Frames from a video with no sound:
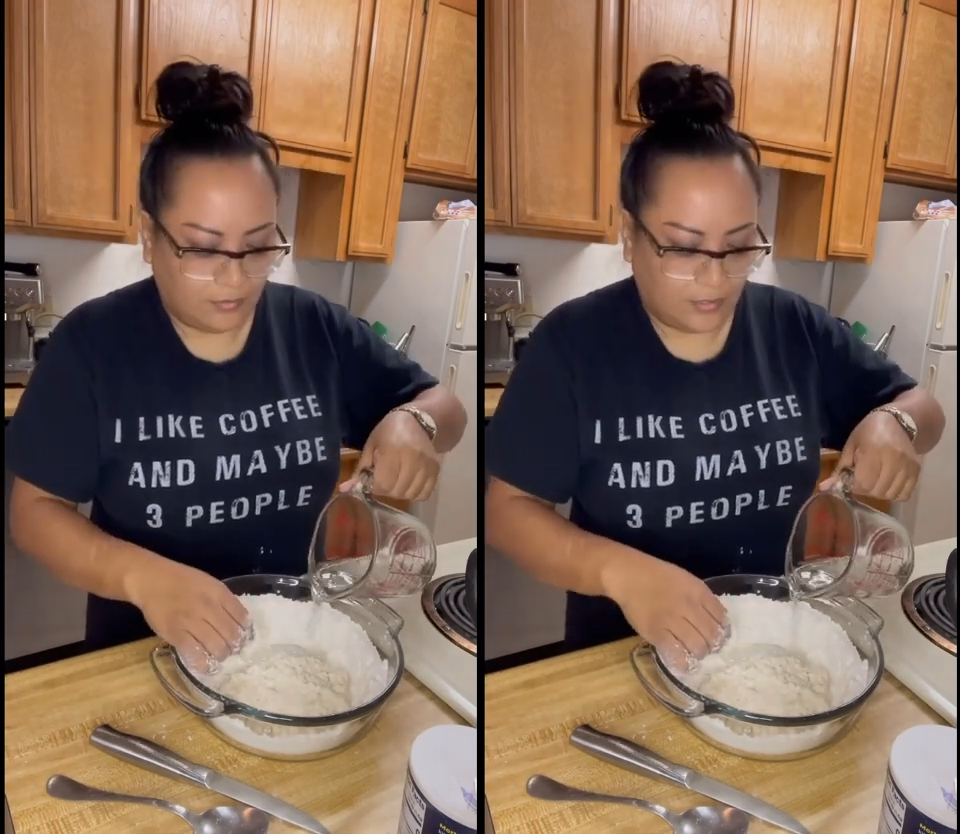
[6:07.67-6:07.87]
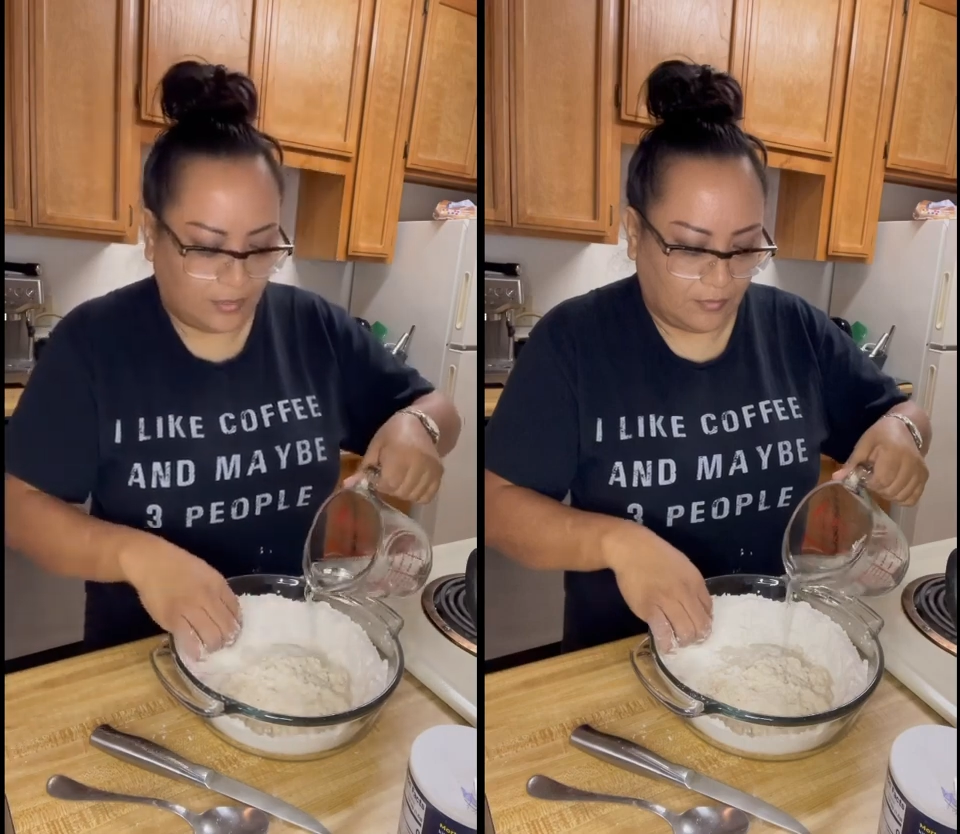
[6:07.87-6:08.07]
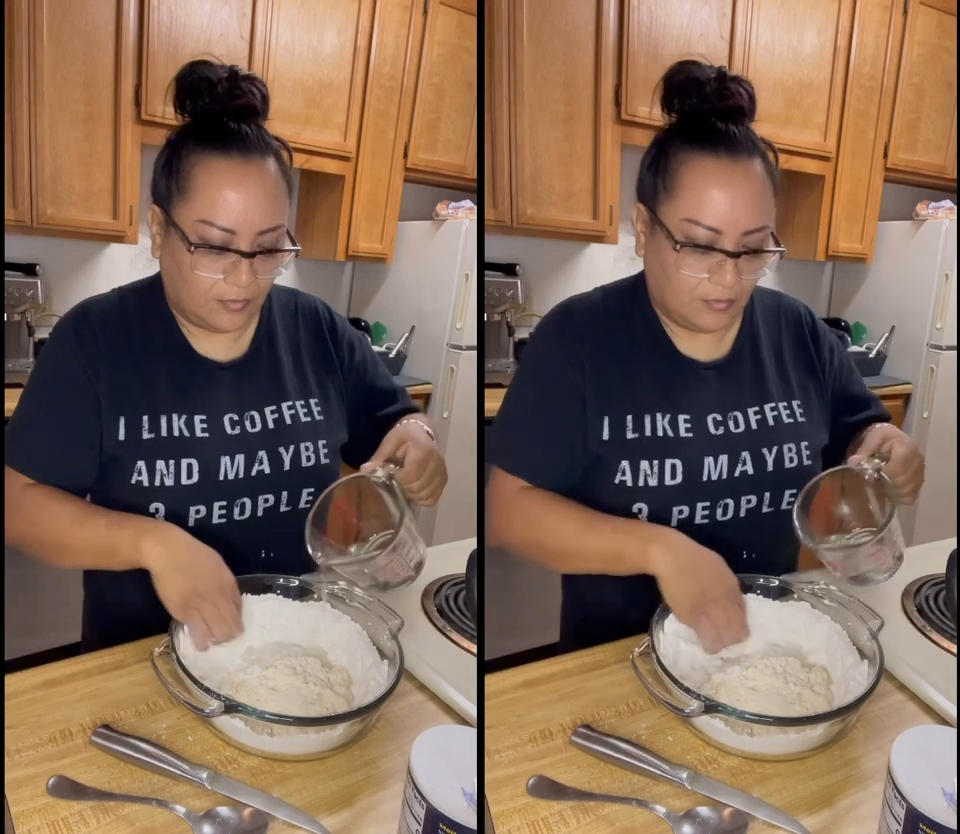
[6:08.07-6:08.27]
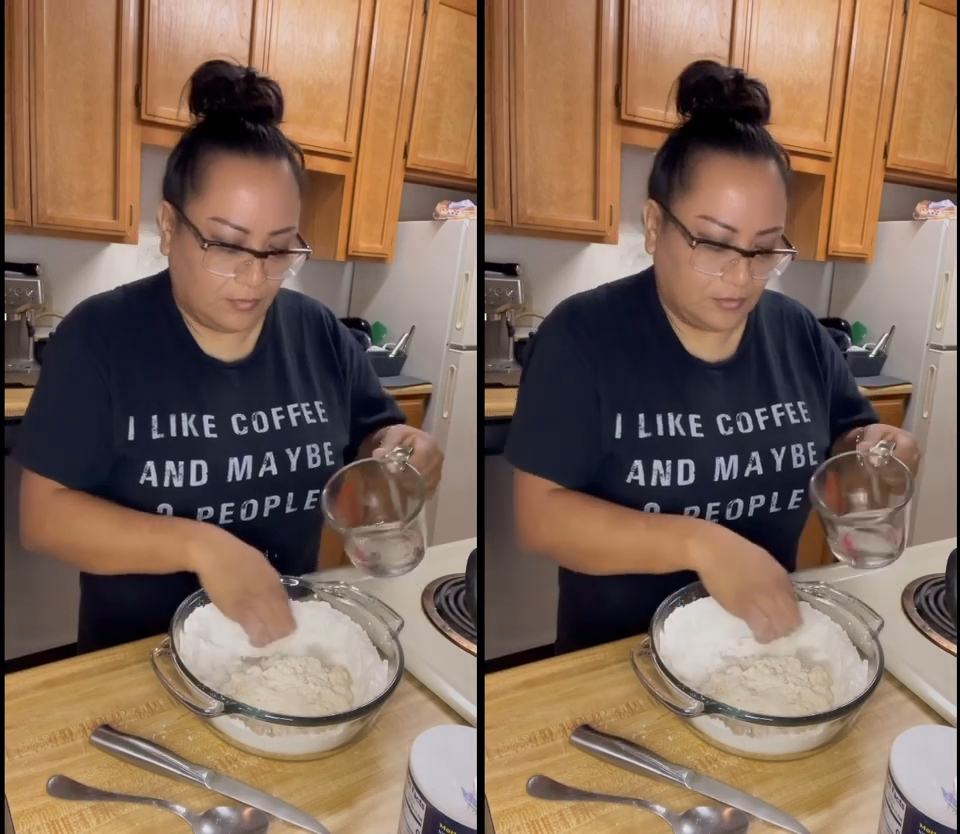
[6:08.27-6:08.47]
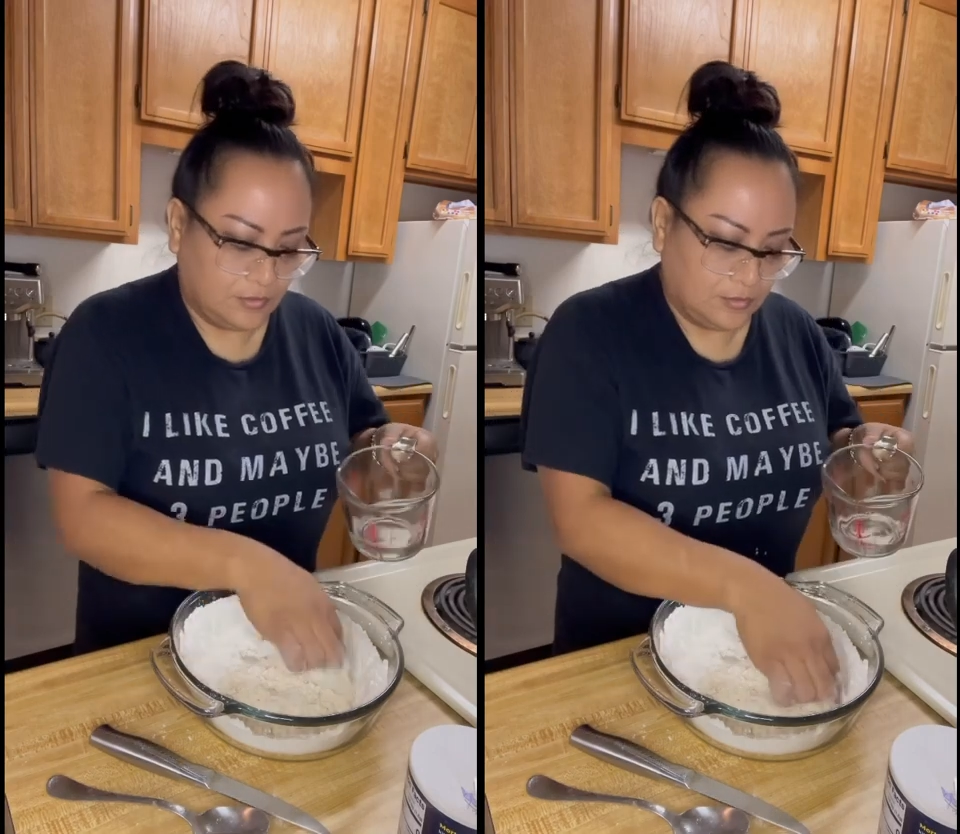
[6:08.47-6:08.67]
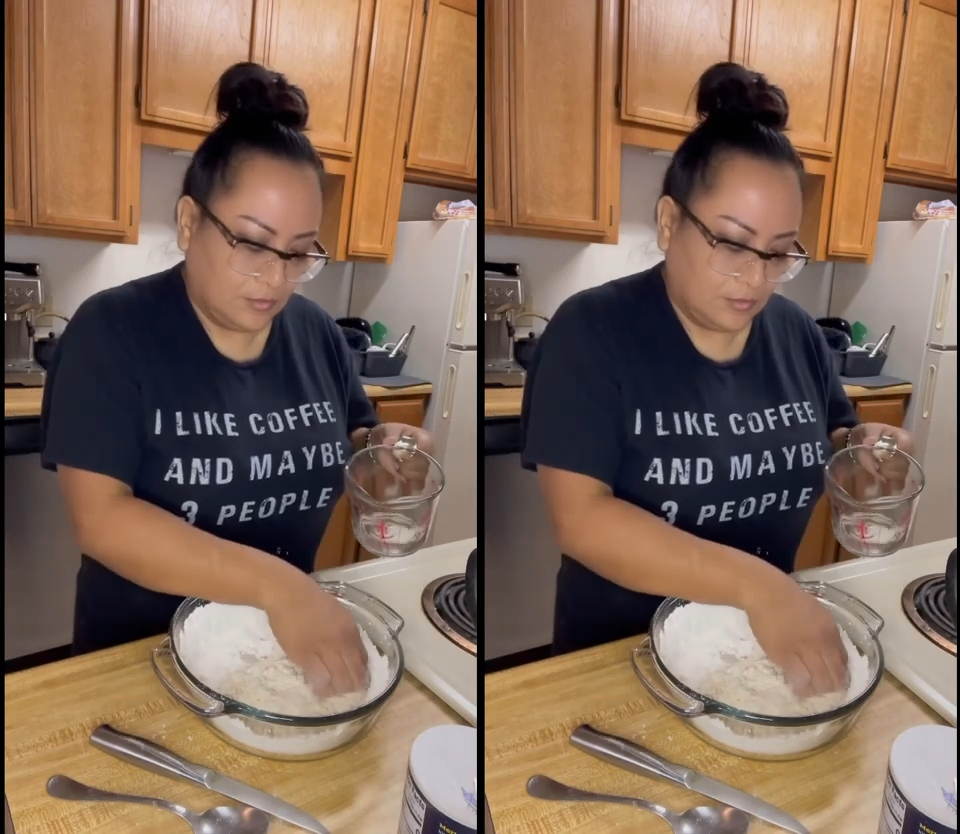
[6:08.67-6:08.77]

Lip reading: Okay, we're almost